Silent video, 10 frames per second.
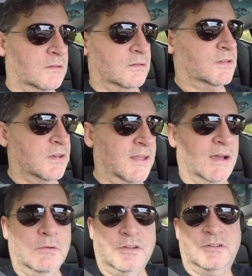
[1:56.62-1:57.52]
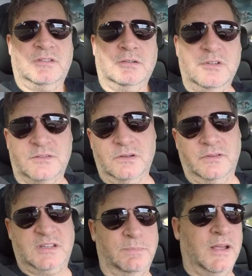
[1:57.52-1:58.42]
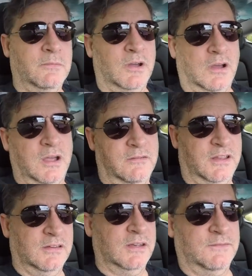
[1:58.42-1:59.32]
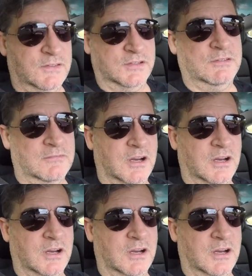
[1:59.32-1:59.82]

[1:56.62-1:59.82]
So now what I should do is sort of explain what I reckon the difference is in